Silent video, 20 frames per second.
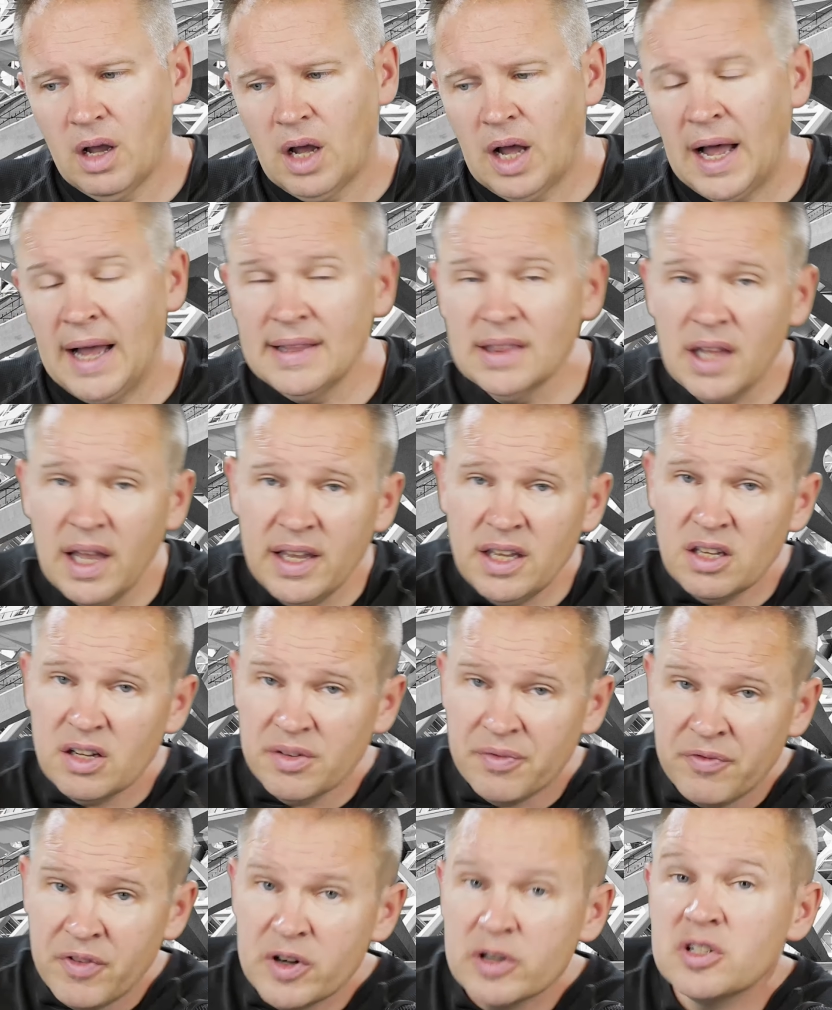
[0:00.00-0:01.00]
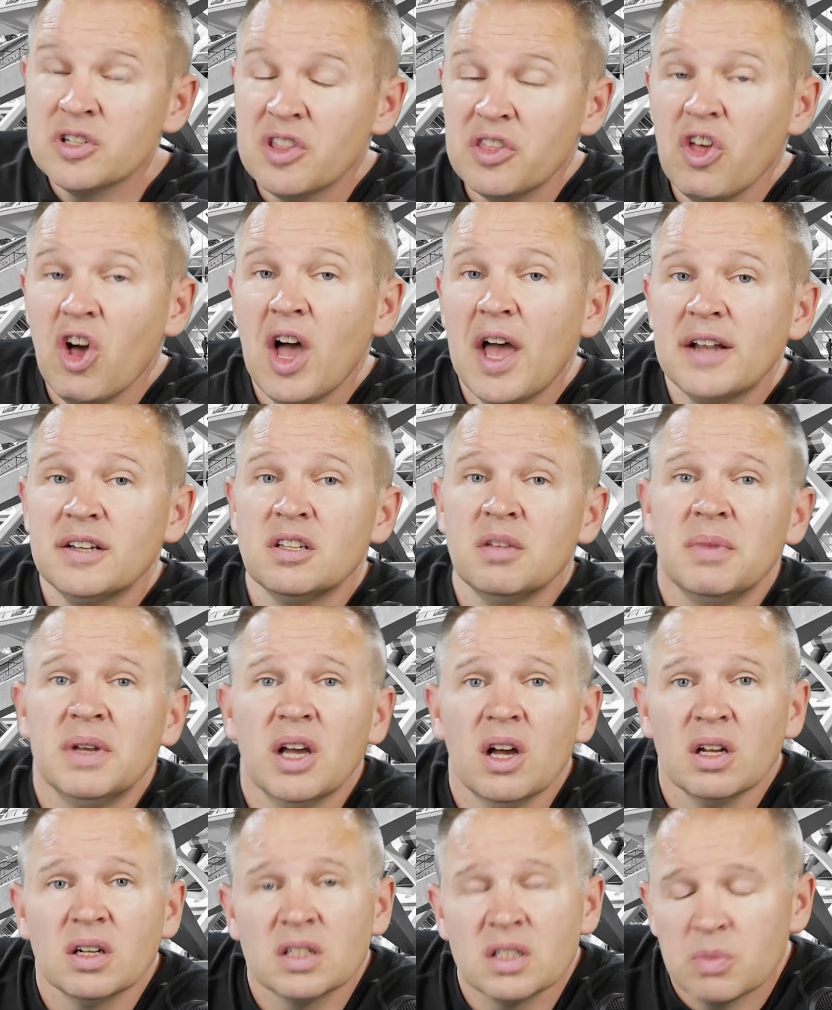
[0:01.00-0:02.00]
I like your first thought, to be
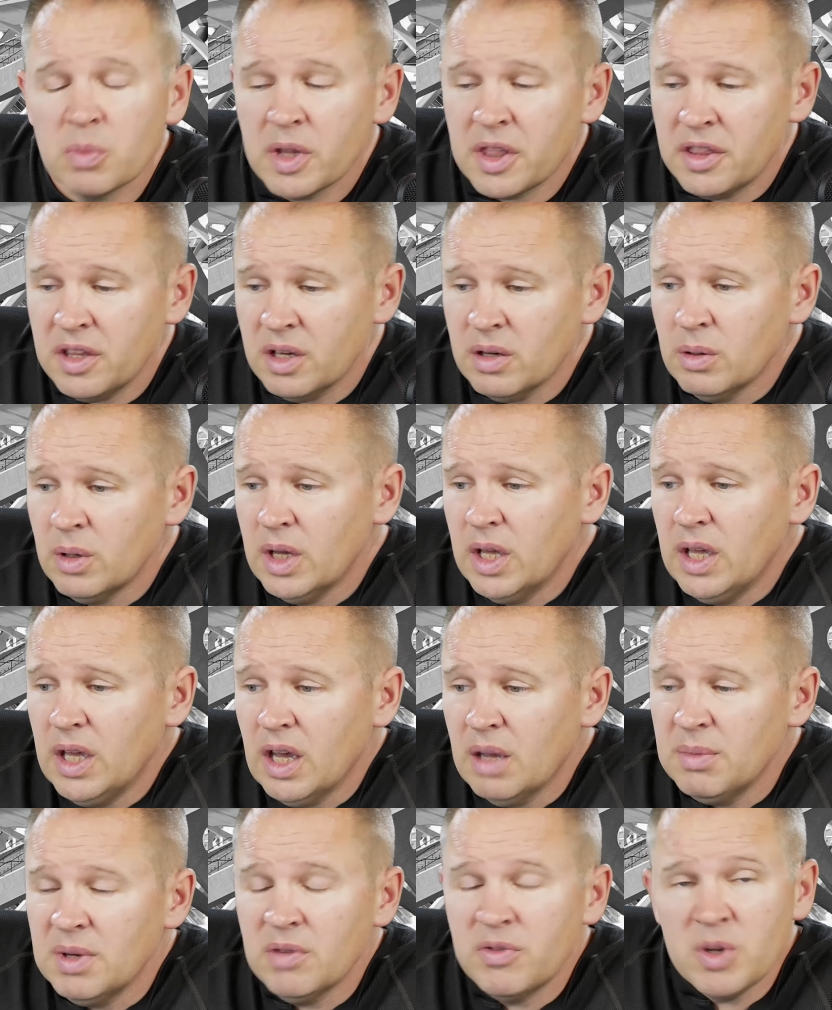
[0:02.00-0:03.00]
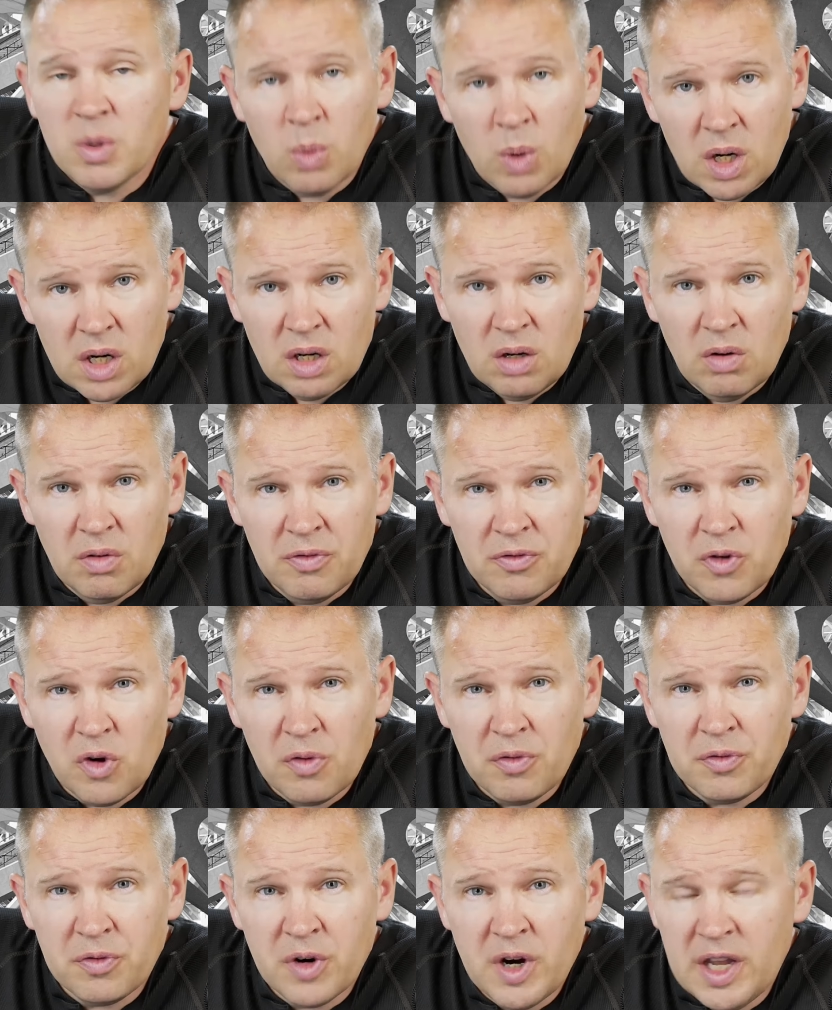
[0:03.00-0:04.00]
honest with you. I mean, if you want to go full
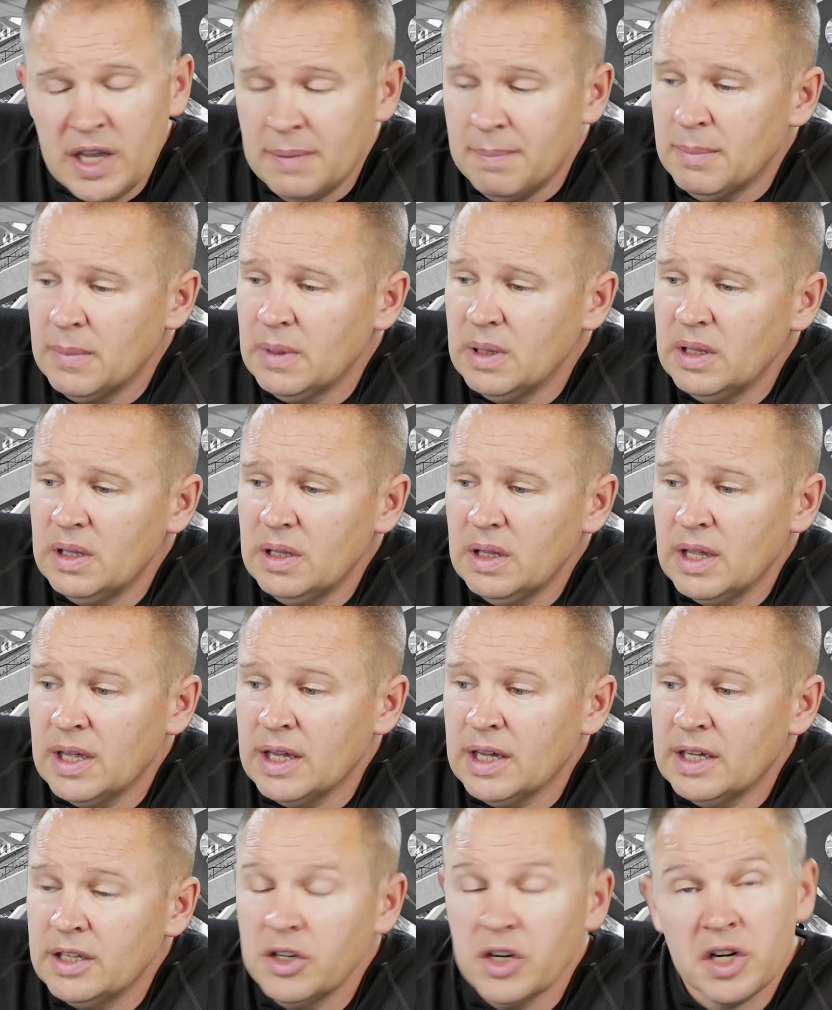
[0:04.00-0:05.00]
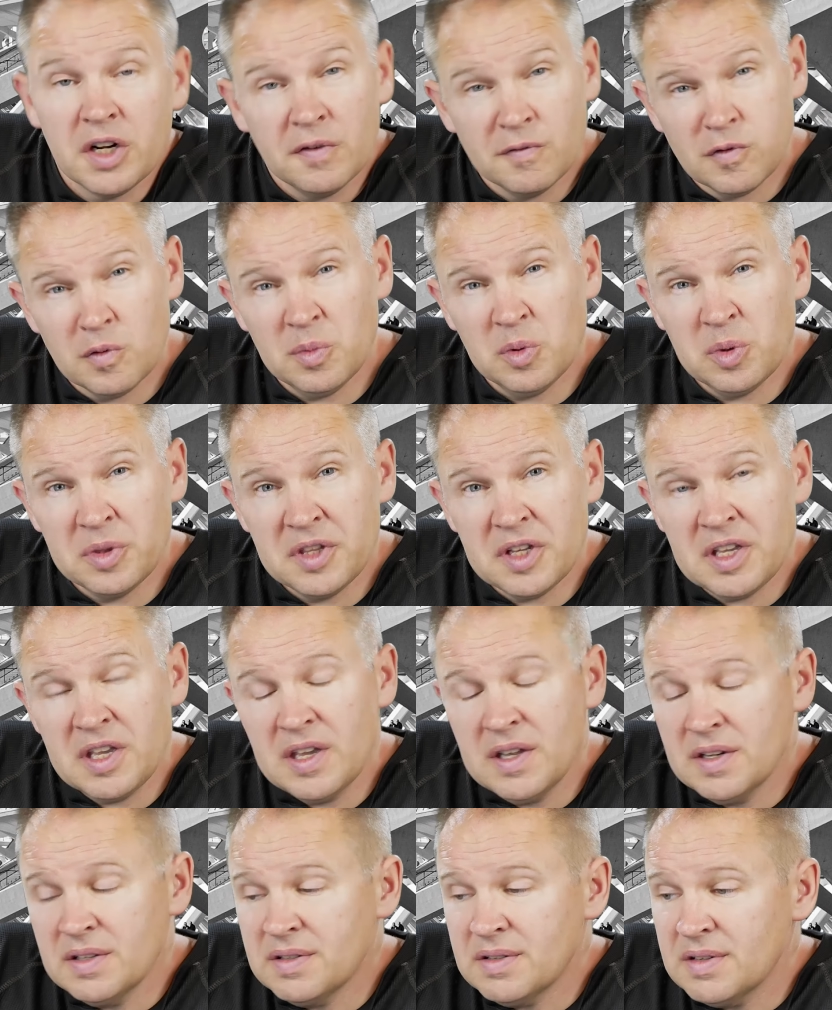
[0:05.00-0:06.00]
frame, uh, you're comfortable with the
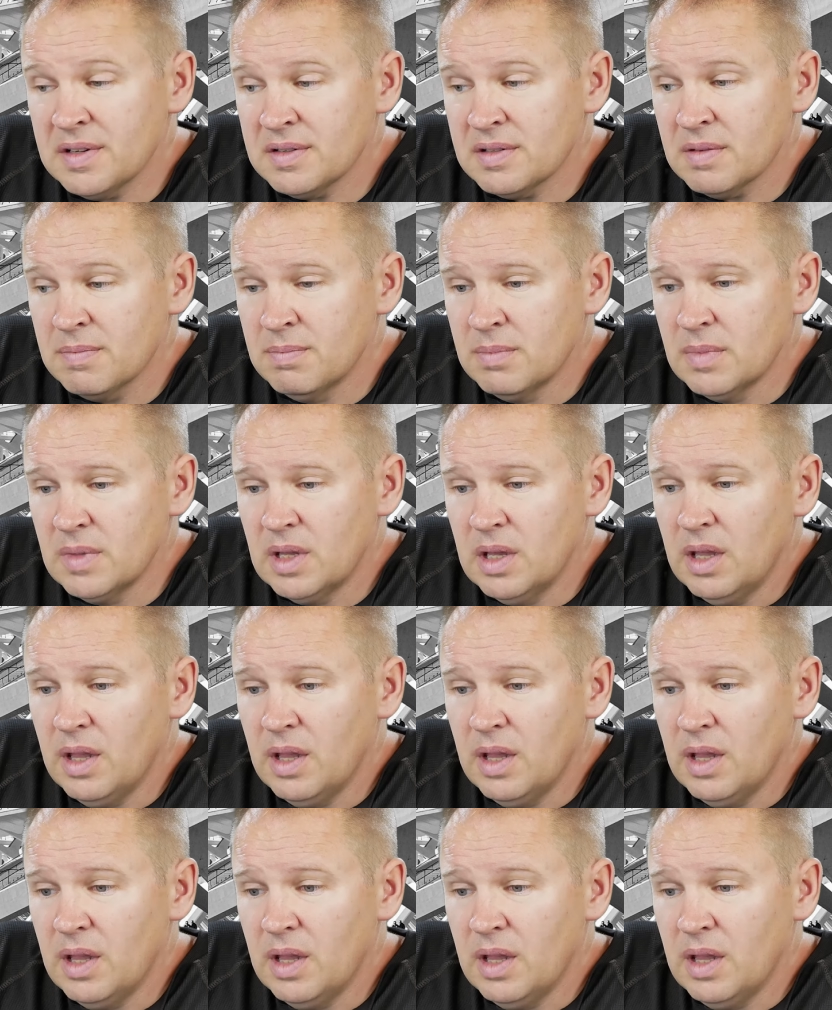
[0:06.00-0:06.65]
Canon system.